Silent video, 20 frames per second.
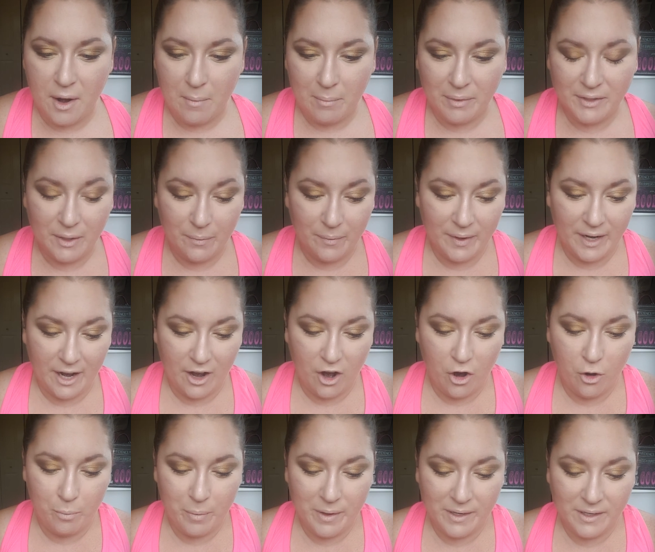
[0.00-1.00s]
But then when I
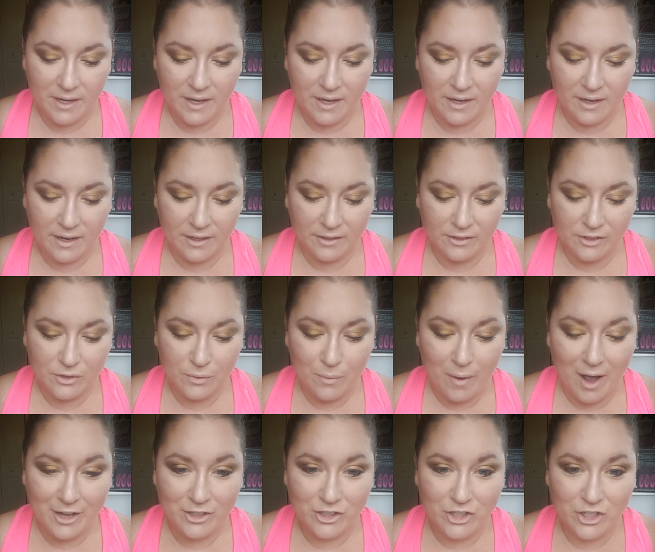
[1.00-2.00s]
opened it and
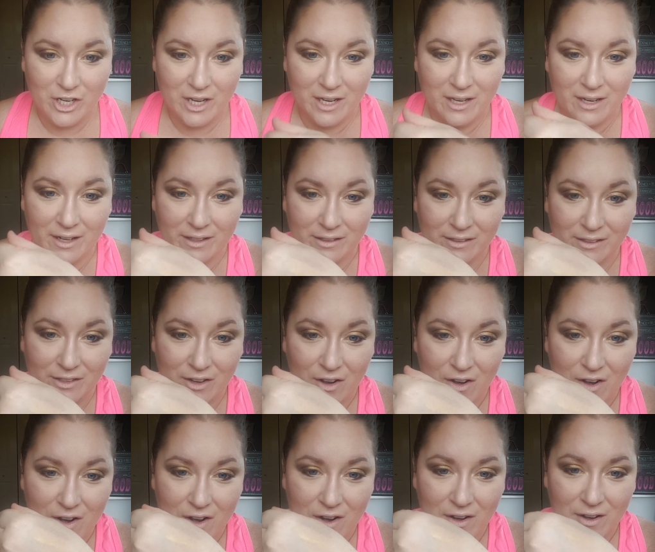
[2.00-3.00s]
swatched it and
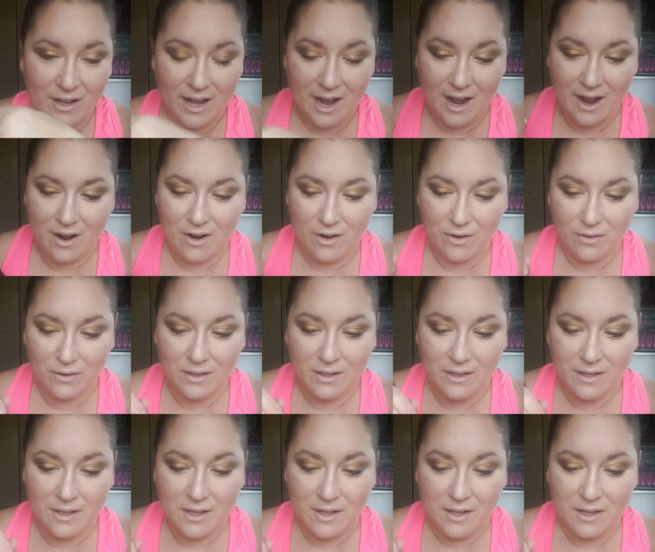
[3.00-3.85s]
saw how